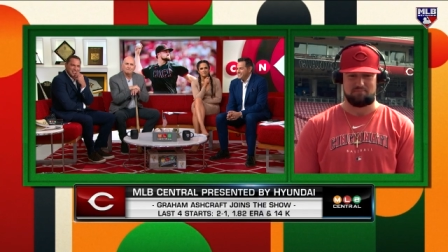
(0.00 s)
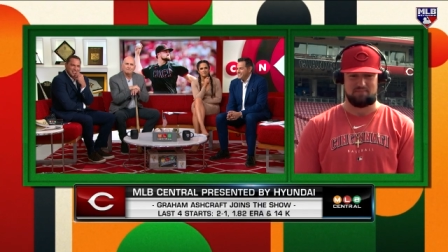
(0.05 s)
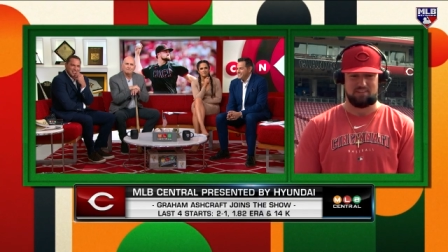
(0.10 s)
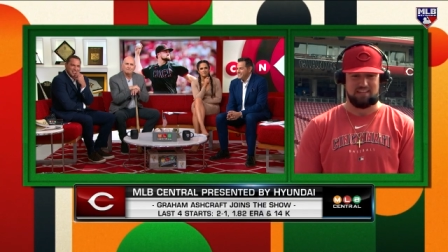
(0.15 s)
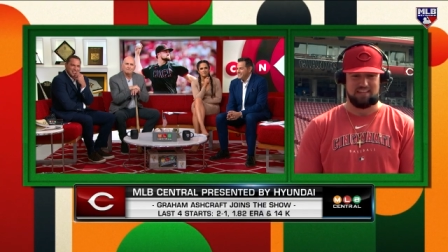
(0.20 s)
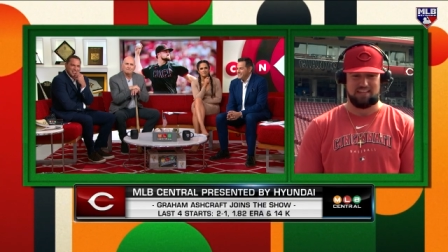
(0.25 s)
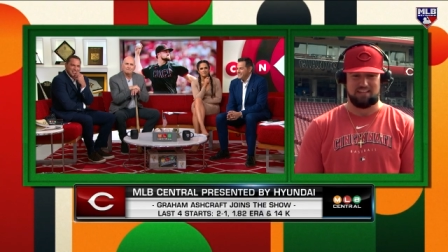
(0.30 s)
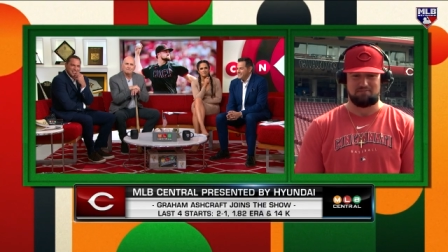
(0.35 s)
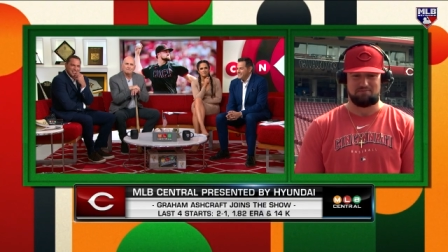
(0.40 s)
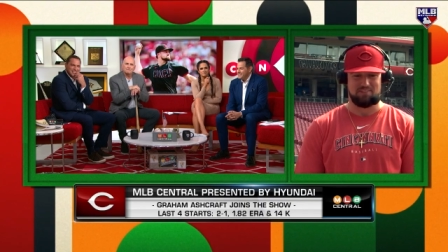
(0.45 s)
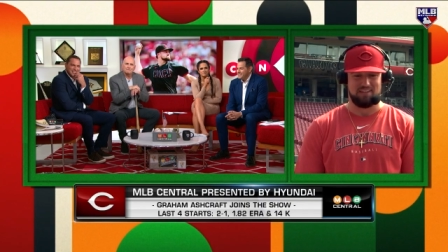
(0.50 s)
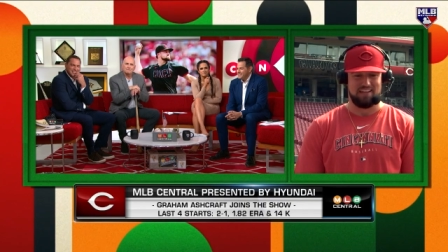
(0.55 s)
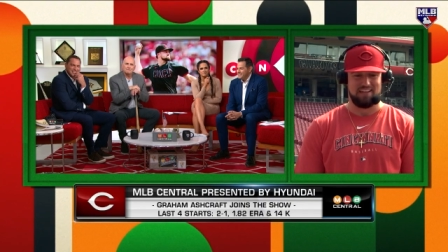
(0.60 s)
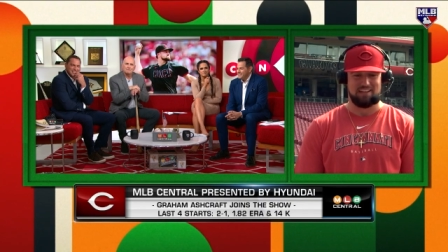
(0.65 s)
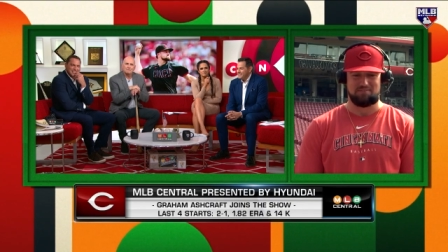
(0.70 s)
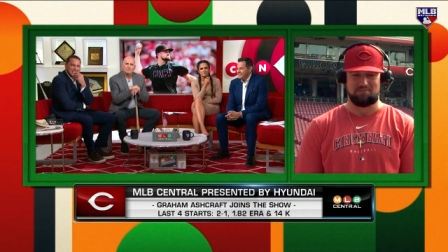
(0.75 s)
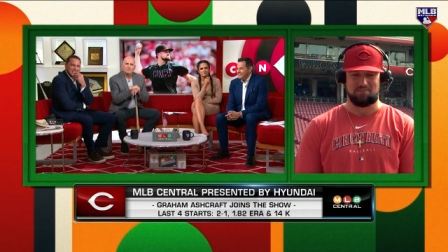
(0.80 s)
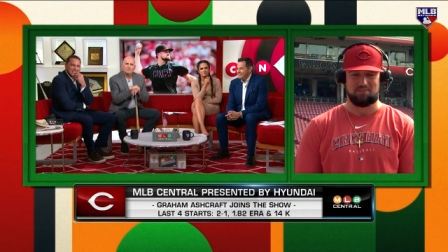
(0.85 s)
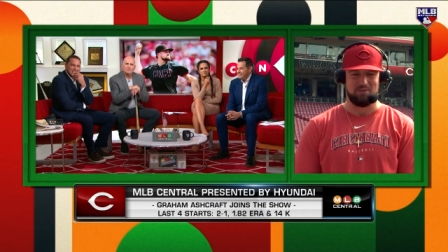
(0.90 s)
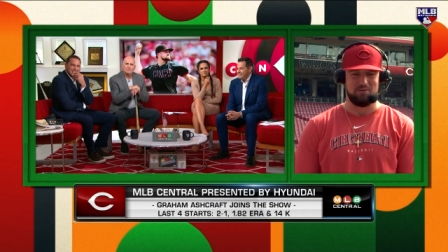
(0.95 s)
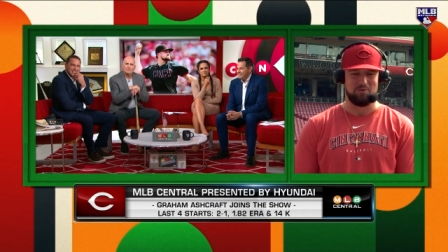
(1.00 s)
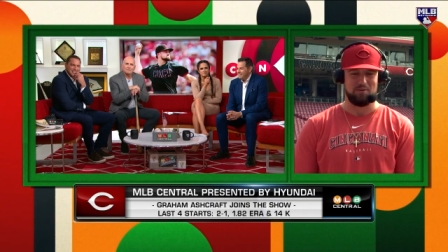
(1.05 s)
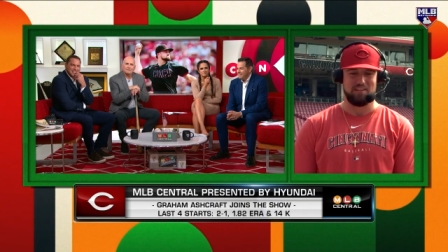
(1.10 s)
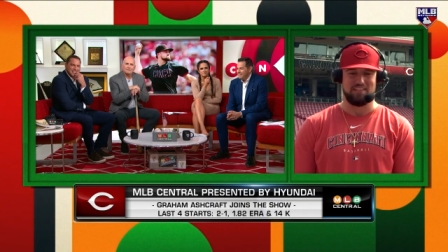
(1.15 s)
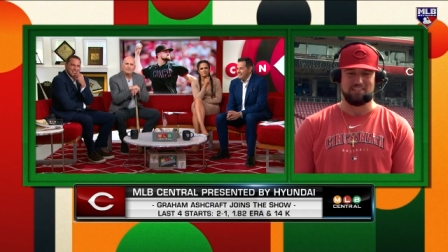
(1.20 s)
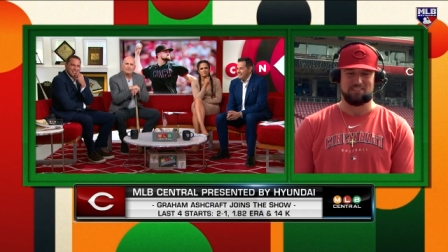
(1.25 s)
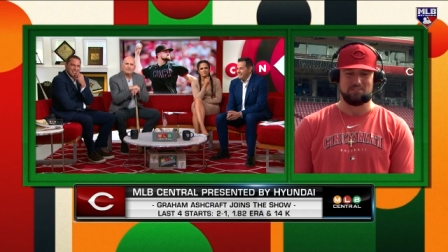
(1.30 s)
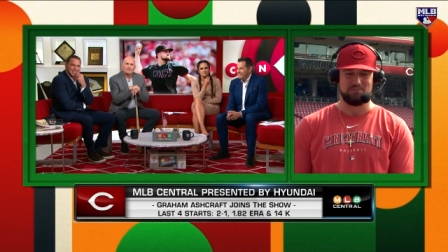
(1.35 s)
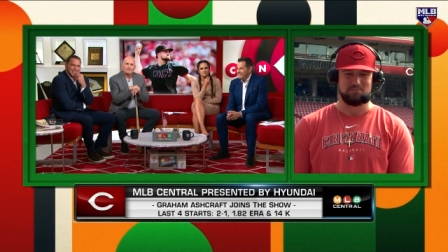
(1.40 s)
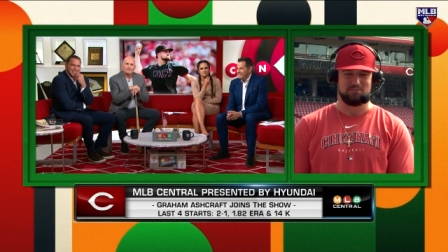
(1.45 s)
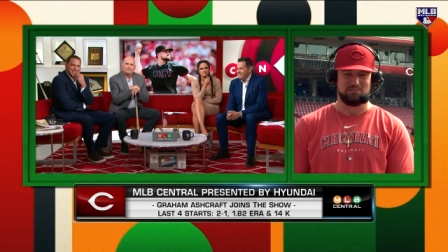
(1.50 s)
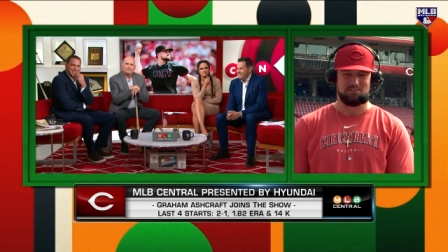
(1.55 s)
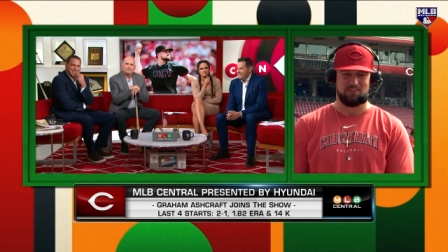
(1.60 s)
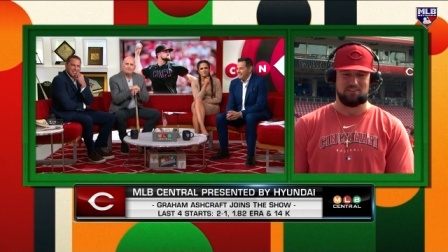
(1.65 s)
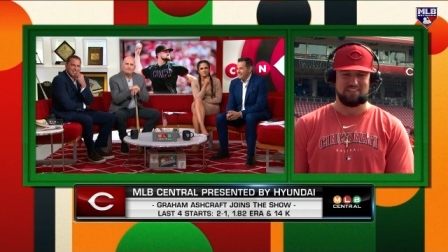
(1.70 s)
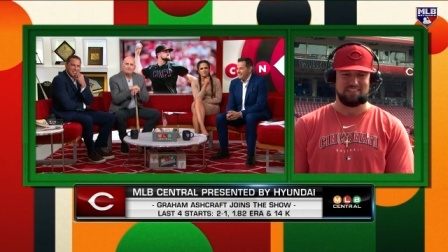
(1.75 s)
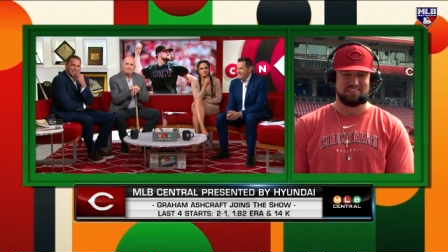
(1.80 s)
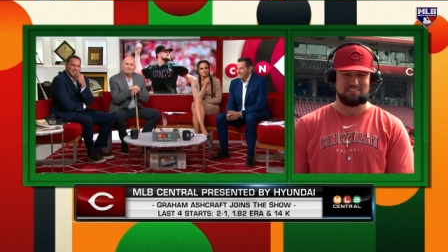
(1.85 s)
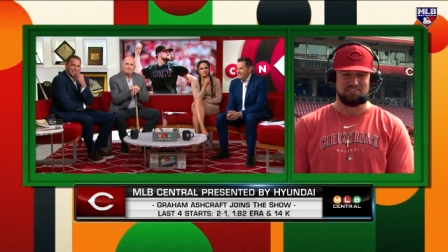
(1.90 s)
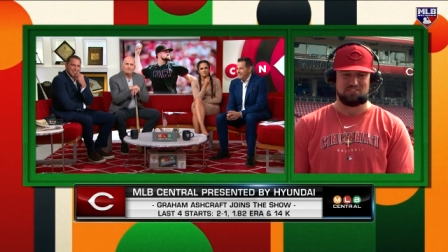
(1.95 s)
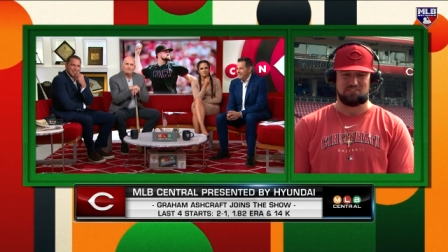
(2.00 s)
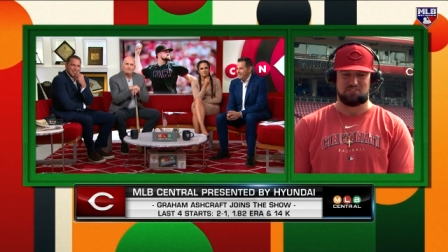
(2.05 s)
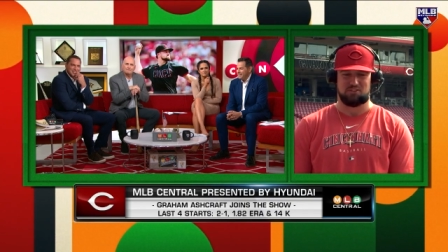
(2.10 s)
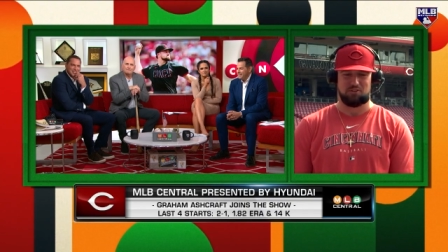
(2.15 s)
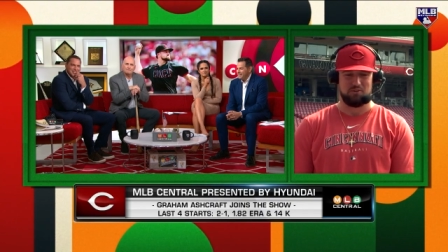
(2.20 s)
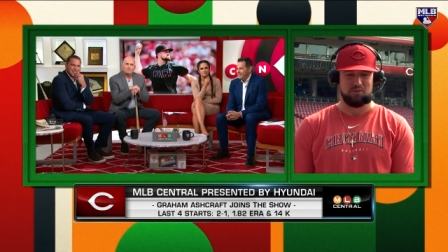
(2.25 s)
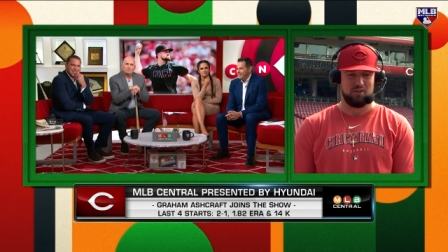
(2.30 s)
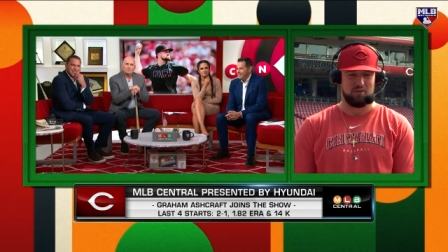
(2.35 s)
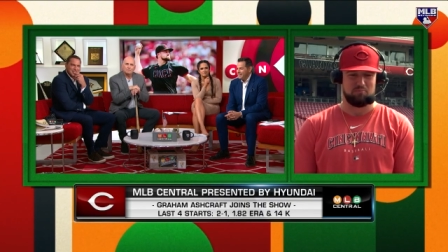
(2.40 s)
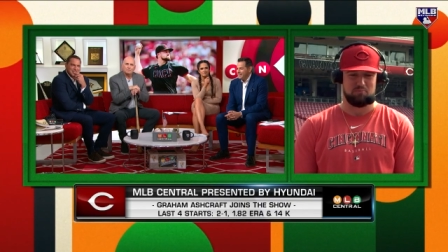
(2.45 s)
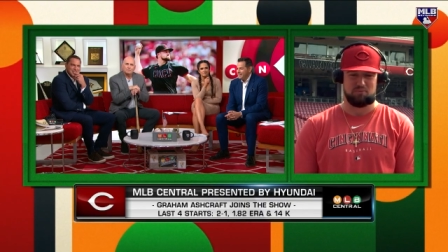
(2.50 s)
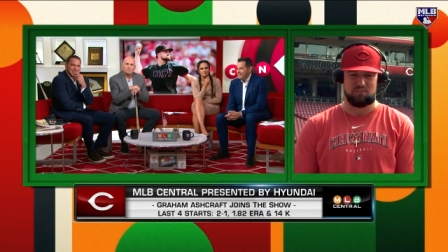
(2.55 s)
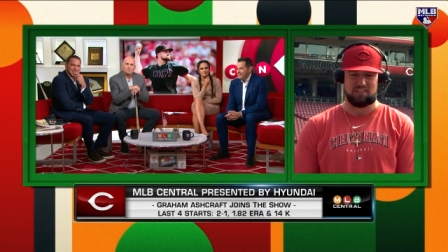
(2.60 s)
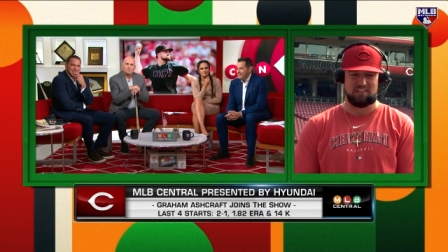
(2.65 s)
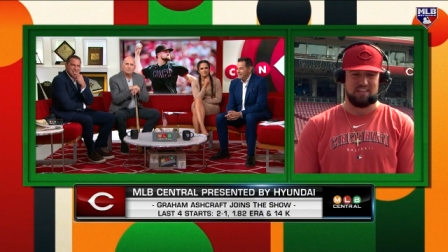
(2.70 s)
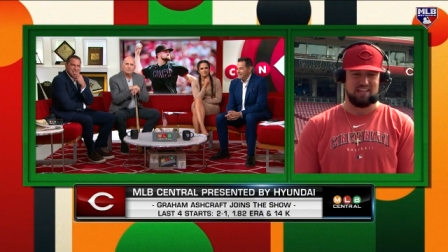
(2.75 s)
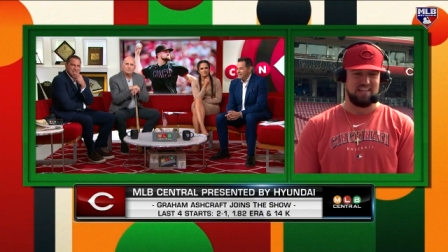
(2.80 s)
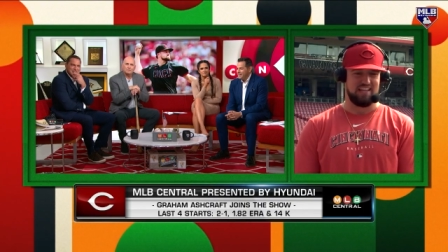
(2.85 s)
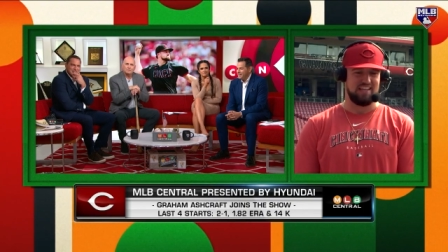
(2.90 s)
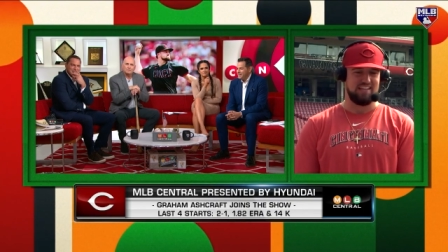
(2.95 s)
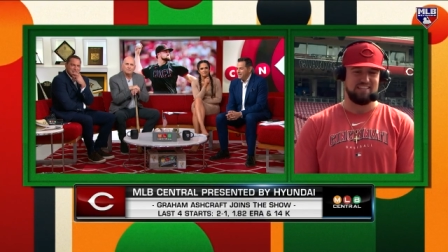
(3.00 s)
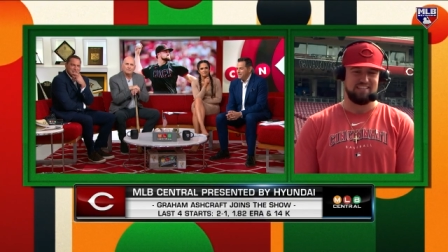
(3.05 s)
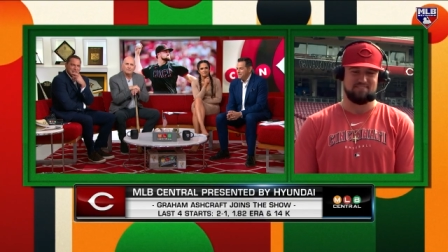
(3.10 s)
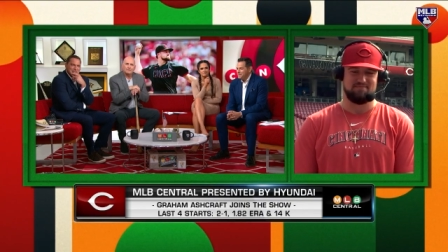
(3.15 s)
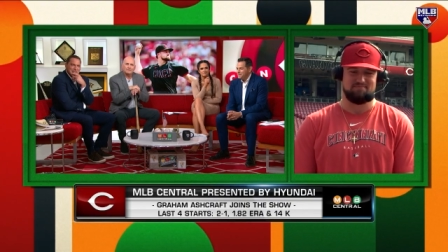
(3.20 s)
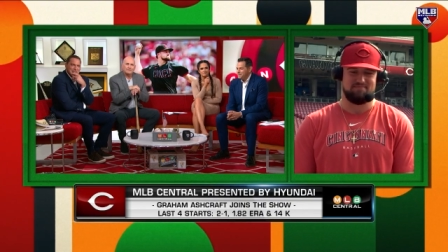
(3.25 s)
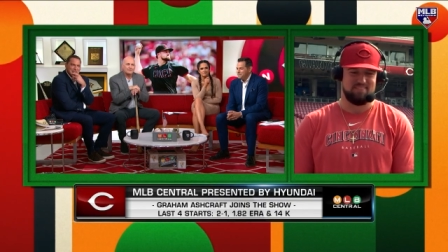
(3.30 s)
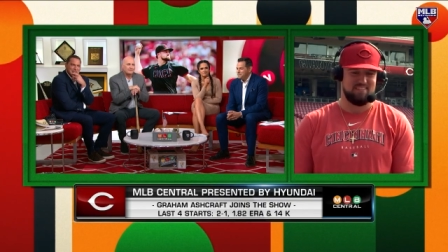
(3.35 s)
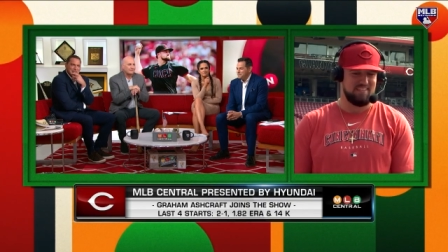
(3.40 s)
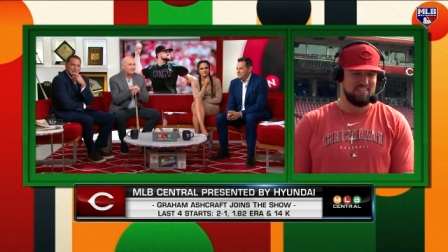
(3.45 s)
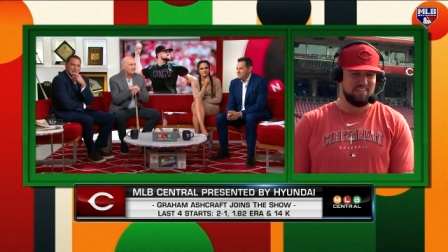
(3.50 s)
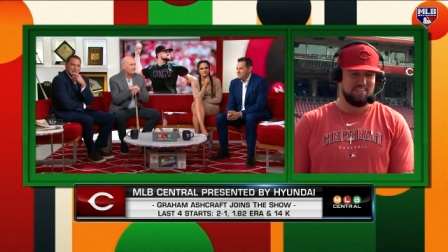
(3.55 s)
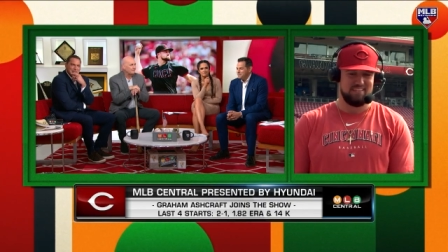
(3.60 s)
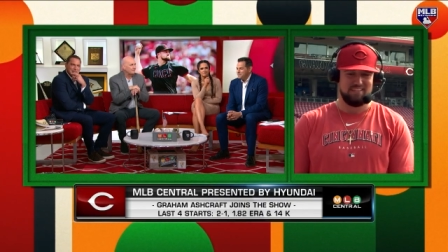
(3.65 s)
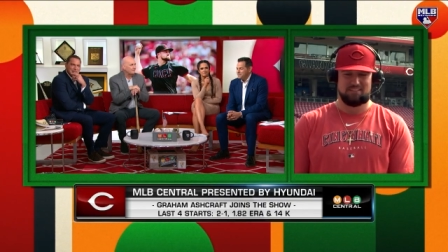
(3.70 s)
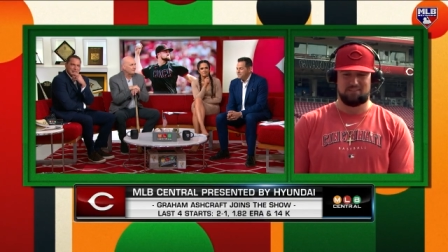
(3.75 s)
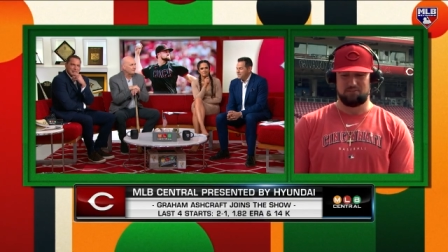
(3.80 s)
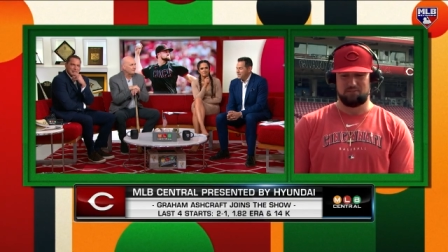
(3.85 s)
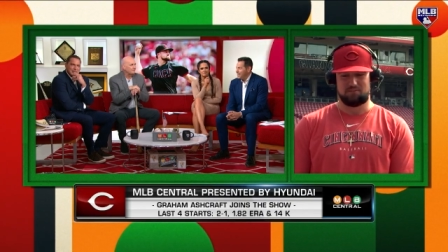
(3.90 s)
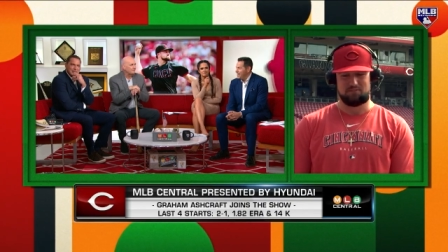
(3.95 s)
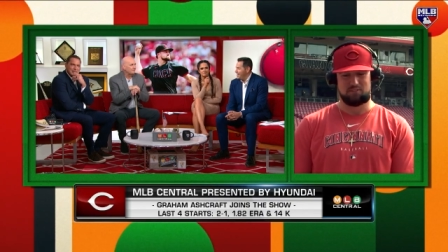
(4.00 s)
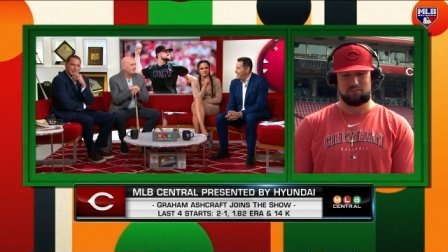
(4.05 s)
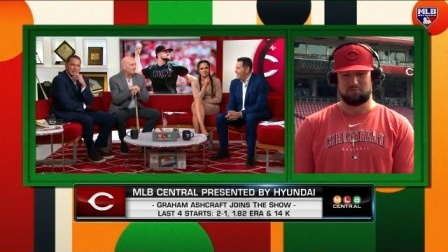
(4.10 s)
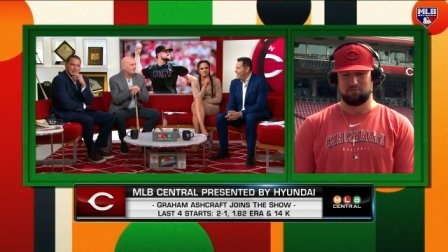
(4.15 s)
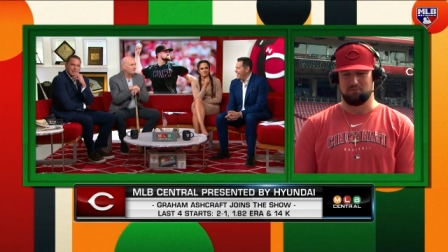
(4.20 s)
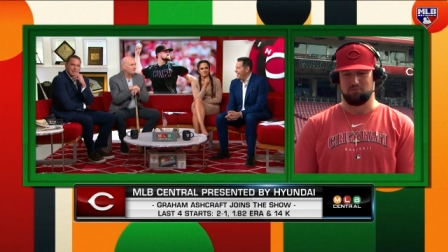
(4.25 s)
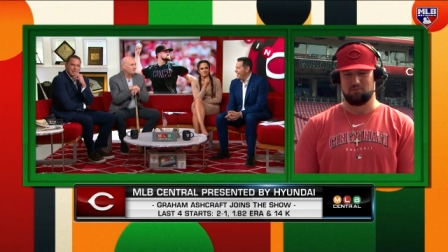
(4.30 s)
I have I have no idea who started it. It just showed up one day, and we've just been